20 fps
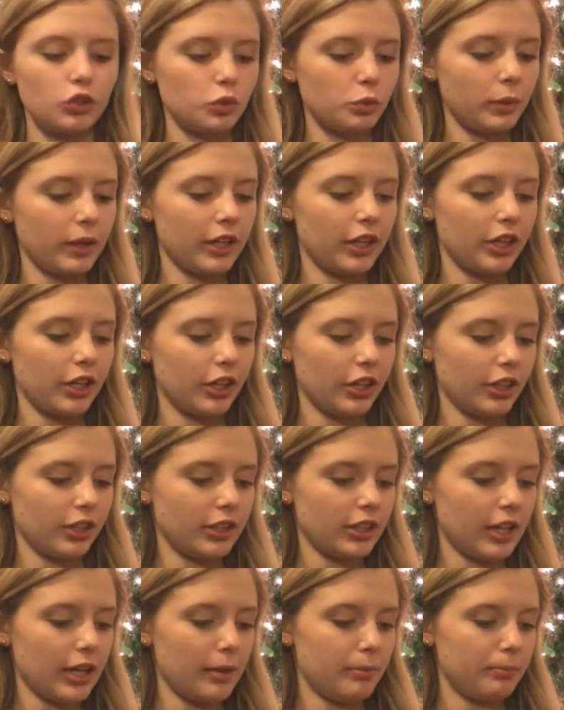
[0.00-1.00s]
sweater
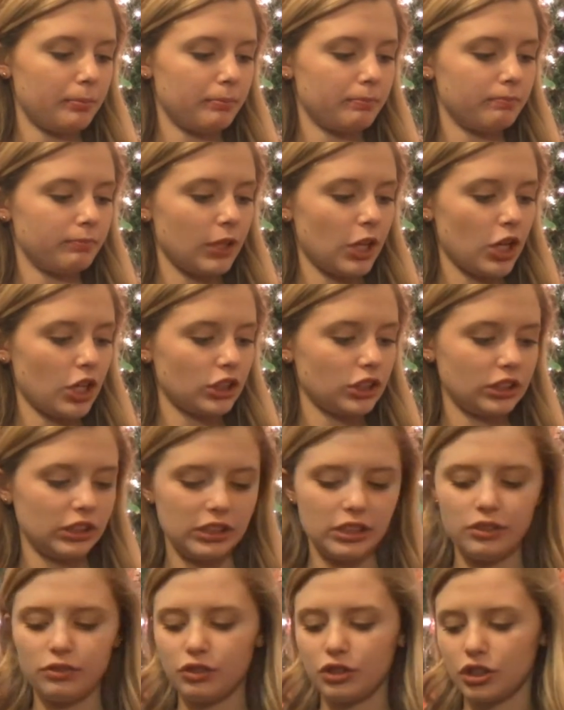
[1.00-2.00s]
type long
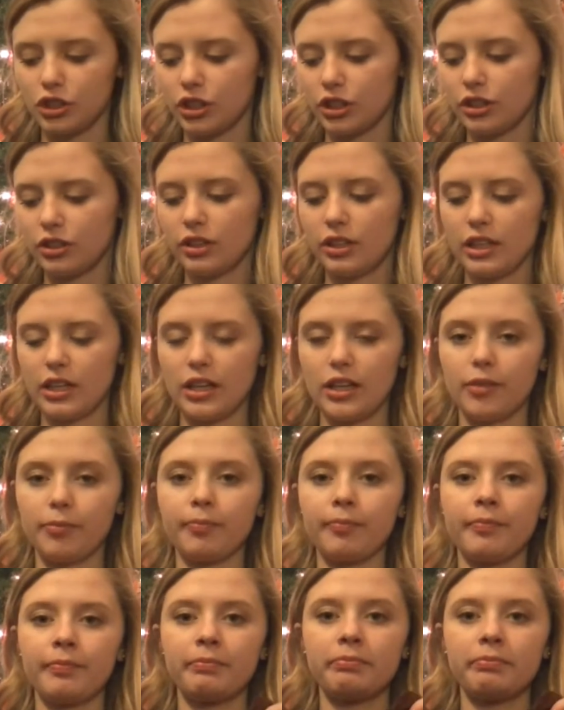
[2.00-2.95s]
sleeve shirt thing.